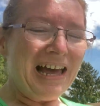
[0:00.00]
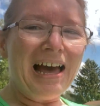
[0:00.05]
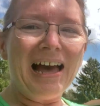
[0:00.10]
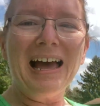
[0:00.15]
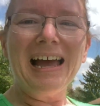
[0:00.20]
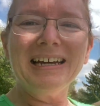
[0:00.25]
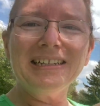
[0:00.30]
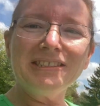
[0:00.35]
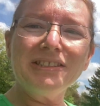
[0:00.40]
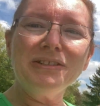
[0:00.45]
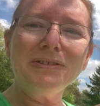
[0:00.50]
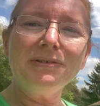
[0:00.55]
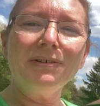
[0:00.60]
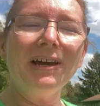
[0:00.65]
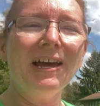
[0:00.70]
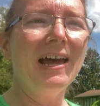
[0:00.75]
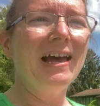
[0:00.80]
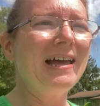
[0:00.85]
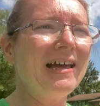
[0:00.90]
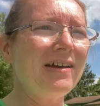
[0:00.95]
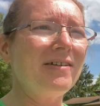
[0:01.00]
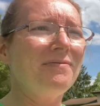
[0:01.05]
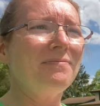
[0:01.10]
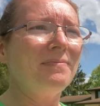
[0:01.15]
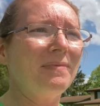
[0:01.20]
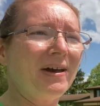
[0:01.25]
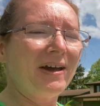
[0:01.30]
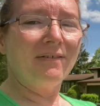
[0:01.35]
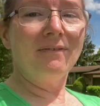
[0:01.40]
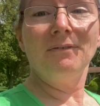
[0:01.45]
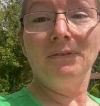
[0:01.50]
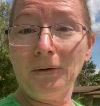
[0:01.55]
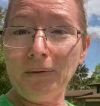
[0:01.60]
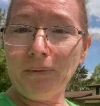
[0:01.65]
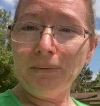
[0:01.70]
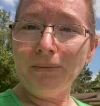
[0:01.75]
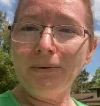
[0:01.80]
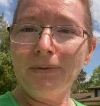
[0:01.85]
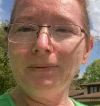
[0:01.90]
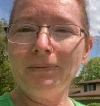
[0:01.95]
I do have my
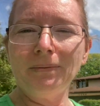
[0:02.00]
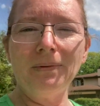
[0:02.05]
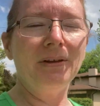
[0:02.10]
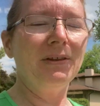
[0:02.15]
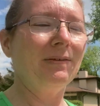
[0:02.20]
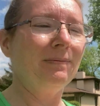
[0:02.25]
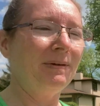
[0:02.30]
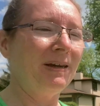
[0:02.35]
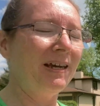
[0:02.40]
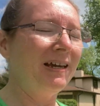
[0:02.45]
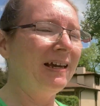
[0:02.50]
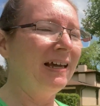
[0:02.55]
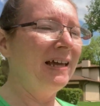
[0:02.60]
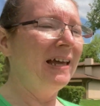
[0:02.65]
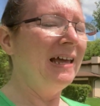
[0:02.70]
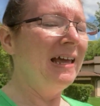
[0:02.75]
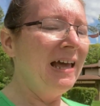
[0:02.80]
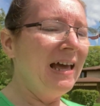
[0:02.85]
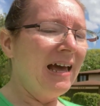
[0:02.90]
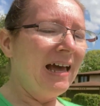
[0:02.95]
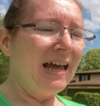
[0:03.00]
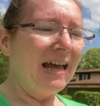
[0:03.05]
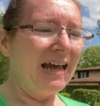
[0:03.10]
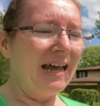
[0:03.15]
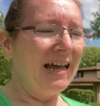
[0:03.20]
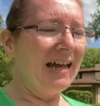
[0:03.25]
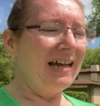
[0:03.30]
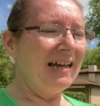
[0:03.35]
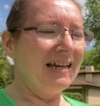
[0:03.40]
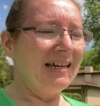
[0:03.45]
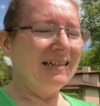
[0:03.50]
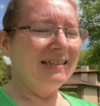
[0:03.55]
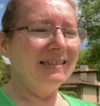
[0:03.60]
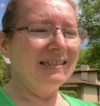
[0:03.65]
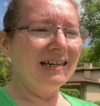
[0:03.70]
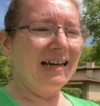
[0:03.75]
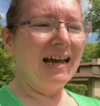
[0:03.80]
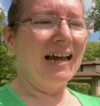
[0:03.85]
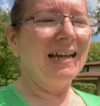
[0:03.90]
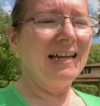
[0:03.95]
phone with me, and
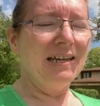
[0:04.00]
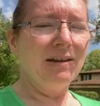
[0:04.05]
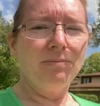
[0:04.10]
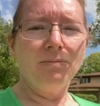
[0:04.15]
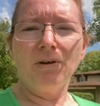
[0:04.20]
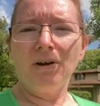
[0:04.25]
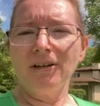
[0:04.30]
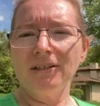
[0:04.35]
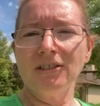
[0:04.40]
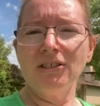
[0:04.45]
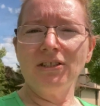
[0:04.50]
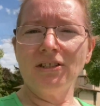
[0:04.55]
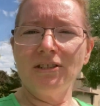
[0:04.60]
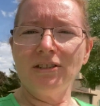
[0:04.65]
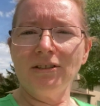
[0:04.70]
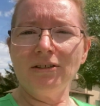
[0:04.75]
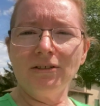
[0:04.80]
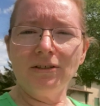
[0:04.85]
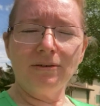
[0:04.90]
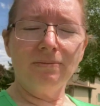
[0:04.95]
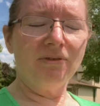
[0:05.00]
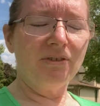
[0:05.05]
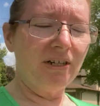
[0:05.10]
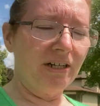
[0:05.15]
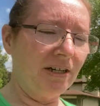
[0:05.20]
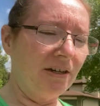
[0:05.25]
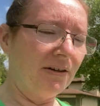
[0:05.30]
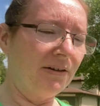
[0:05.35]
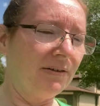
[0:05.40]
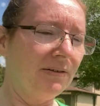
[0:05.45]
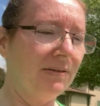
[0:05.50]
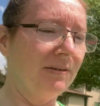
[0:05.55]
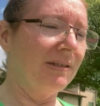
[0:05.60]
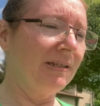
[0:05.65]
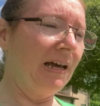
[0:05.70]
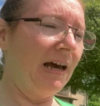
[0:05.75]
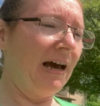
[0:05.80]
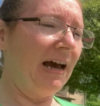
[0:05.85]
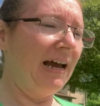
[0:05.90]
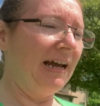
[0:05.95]
I can watch YouTube
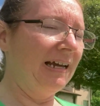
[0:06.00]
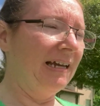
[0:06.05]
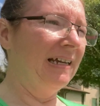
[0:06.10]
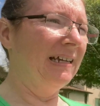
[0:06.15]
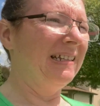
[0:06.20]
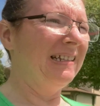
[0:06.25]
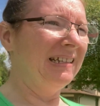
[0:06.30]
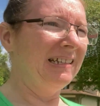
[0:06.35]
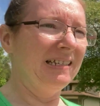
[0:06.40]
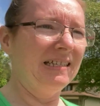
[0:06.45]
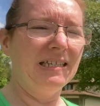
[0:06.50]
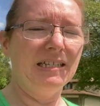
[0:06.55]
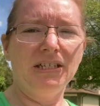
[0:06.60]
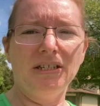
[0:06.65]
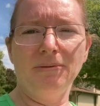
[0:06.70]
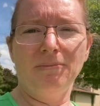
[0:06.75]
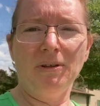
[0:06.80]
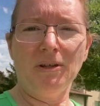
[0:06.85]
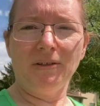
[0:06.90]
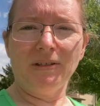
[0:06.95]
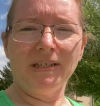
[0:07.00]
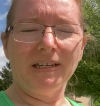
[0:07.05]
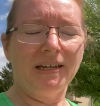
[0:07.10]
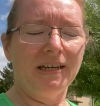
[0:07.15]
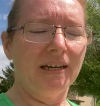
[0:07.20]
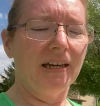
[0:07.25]
videos, I can listen to music,